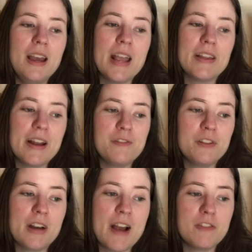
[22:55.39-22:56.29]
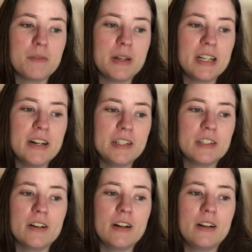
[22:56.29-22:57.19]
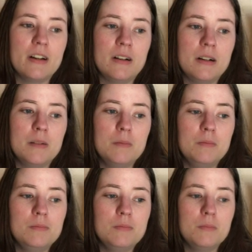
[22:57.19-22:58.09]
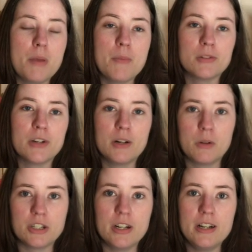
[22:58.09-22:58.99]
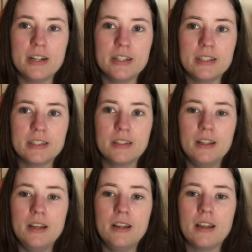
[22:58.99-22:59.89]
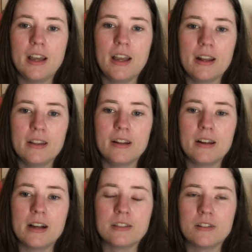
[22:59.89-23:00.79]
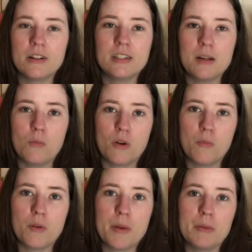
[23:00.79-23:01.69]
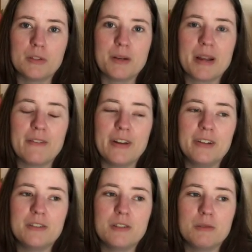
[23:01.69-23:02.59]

And then after after me and Terry started, um, people started watching us, and then I started seeing more and more people start making videos, so it